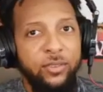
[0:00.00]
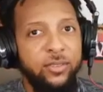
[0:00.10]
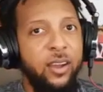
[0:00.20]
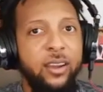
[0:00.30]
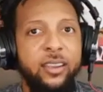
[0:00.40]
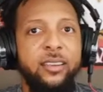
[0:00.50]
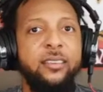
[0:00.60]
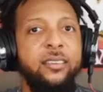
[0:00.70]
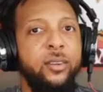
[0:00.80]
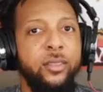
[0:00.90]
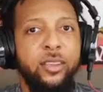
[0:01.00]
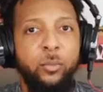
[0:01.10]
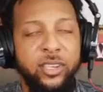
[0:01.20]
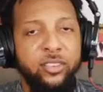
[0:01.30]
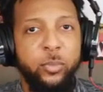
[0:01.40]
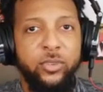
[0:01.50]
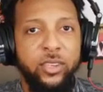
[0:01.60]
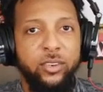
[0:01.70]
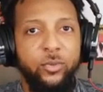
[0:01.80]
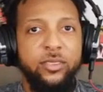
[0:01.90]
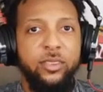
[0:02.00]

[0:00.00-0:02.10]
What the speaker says: started, the completion percentage wasn't